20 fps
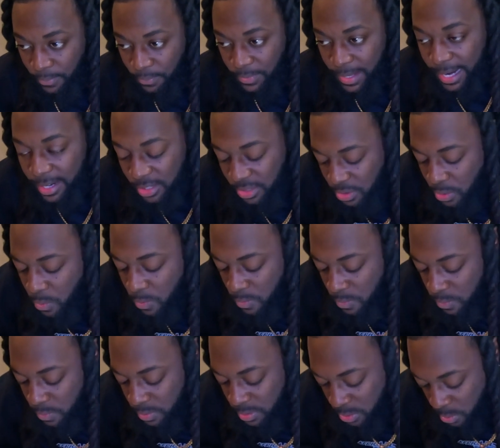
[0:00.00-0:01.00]
that
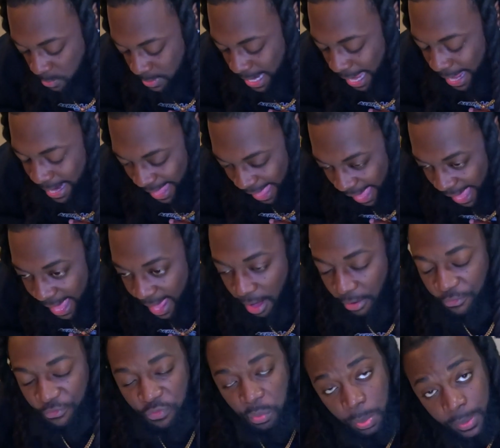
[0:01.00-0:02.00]
you do not
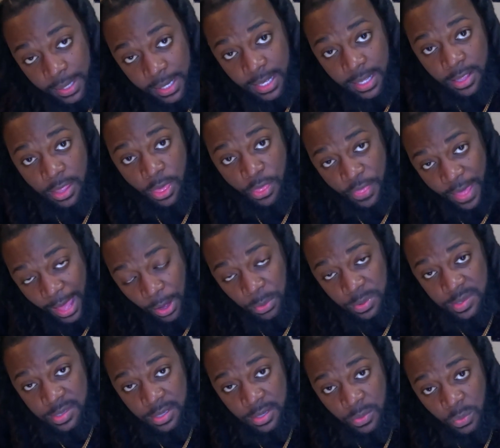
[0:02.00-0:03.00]
have
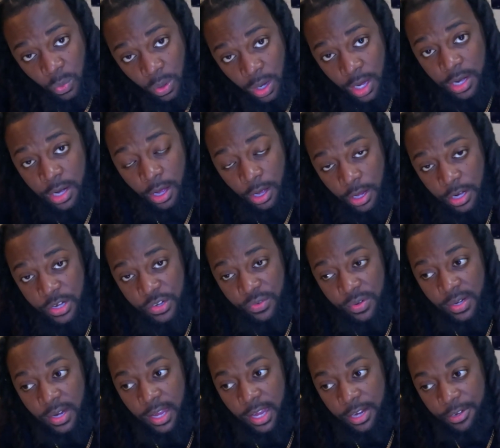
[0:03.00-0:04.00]

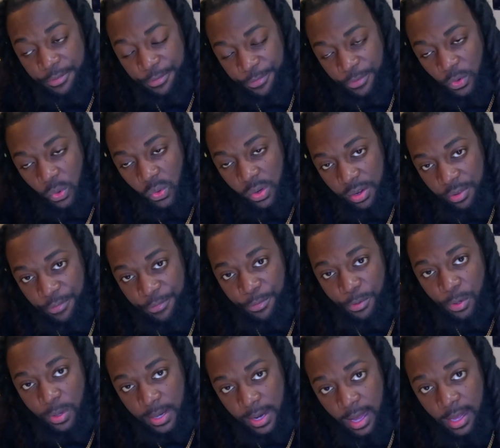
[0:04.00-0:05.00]

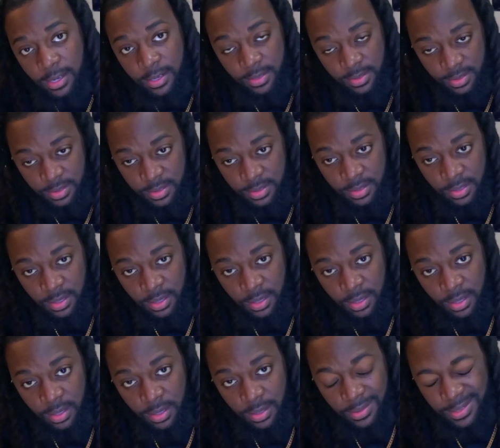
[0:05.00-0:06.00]
$3,144
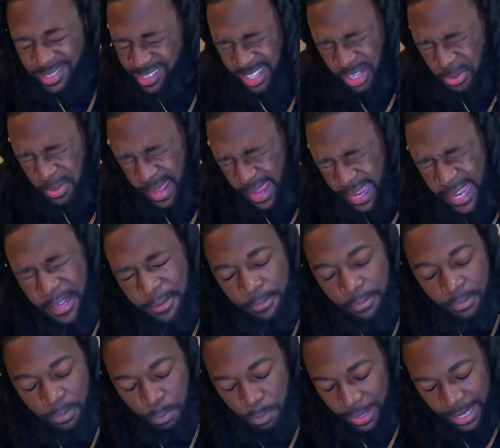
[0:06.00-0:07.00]
to your
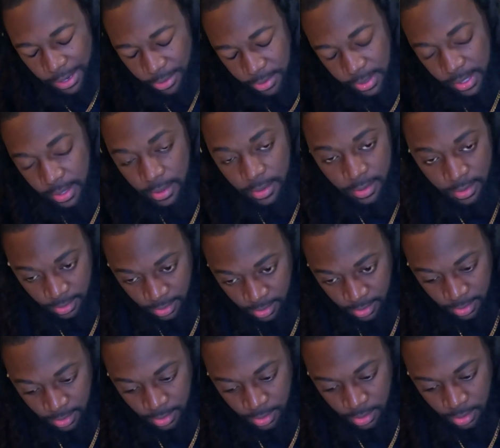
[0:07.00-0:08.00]
name, period.
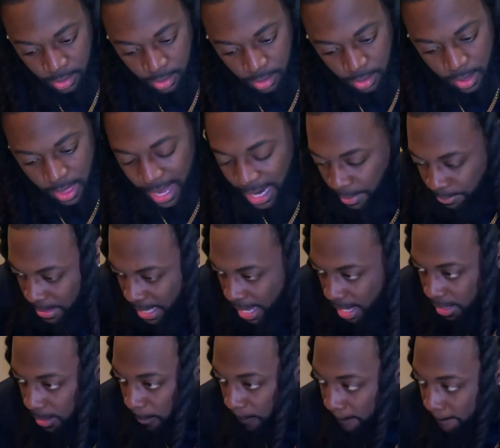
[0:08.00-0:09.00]
And I'm
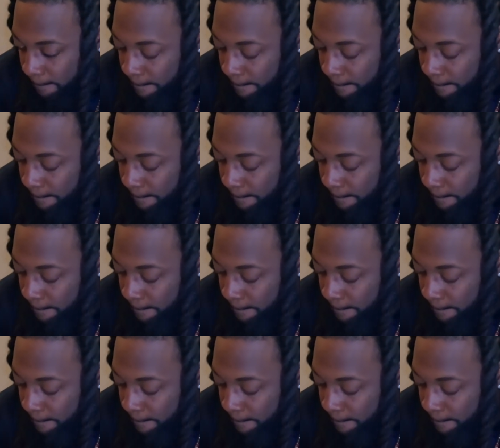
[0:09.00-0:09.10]
not